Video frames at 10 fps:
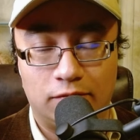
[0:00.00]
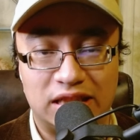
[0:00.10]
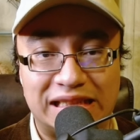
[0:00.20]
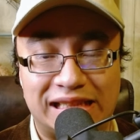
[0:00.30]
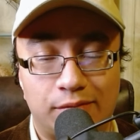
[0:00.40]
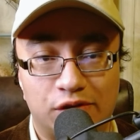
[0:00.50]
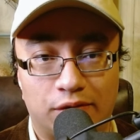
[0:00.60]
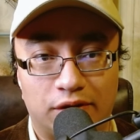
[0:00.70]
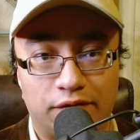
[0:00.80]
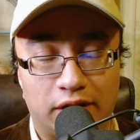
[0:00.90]
with the same
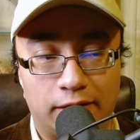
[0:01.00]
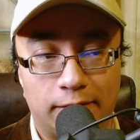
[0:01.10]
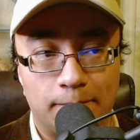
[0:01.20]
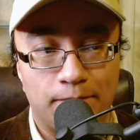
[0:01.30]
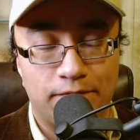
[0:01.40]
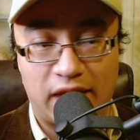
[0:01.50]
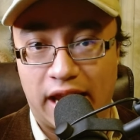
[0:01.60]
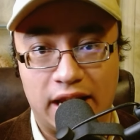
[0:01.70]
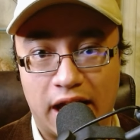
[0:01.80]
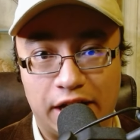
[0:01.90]
sort of, um,
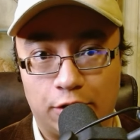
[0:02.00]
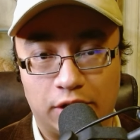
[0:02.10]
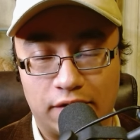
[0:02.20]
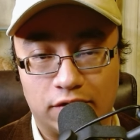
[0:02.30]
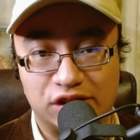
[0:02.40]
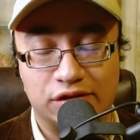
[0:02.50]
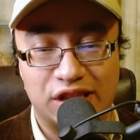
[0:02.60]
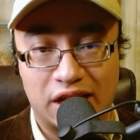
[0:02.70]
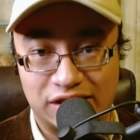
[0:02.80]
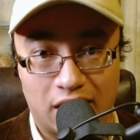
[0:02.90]
AI or whatever, so it's
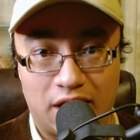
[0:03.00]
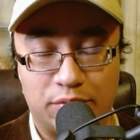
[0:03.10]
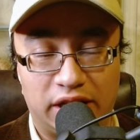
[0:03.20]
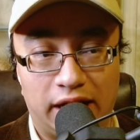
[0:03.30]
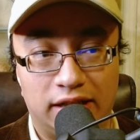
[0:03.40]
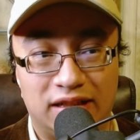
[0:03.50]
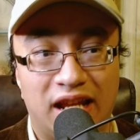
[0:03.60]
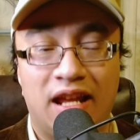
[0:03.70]
not as complicated.